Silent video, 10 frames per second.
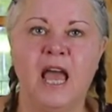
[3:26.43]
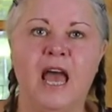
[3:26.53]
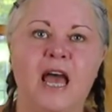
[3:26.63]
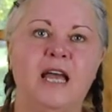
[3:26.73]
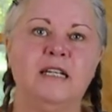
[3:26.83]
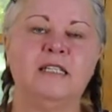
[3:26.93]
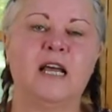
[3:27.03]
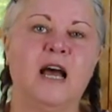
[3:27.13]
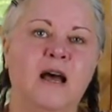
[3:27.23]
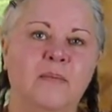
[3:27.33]
And
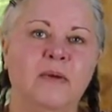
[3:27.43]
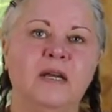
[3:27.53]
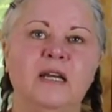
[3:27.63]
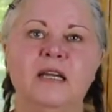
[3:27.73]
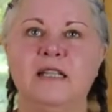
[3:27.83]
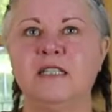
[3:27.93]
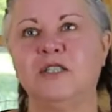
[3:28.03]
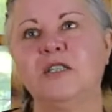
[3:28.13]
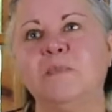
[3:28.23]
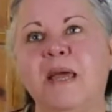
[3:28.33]
it's
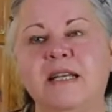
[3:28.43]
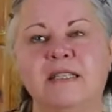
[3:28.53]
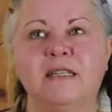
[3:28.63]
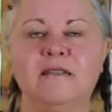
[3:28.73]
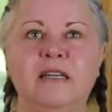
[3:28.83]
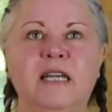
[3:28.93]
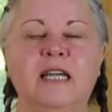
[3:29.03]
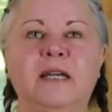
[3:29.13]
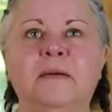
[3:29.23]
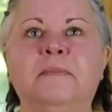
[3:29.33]
just
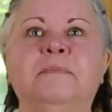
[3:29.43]
basically,